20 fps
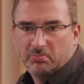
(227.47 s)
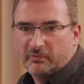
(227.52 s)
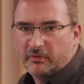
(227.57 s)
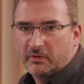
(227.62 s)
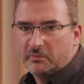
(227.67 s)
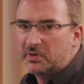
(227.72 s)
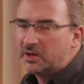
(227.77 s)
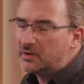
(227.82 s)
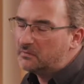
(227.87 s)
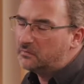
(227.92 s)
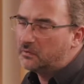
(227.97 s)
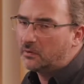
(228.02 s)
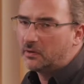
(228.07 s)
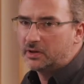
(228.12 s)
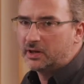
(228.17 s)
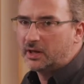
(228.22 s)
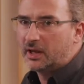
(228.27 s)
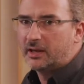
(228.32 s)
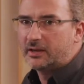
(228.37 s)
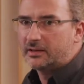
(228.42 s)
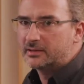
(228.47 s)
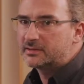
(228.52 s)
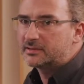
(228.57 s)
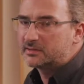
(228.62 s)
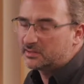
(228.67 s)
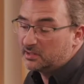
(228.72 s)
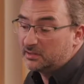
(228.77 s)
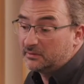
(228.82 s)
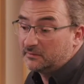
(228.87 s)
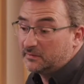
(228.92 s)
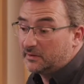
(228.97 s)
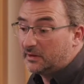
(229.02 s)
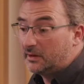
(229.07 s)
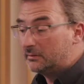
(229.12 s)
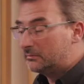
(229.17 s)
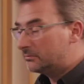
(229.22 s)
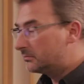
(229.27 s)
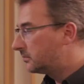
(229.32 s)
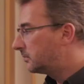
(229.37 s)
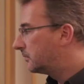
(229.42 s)
for me 48 is still
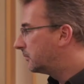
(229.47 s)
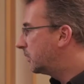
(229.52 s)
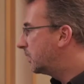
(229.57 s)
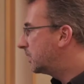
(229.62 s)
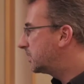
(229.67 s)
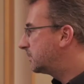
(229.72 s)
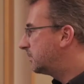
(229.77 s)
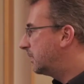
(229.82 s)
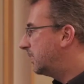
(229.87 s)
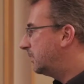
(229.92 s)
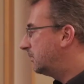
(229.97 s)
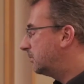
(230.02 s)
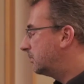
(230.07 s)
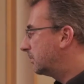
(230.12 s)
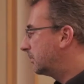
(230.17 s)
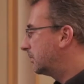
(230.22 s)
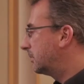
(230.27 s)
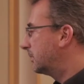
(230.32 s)
fine, works well.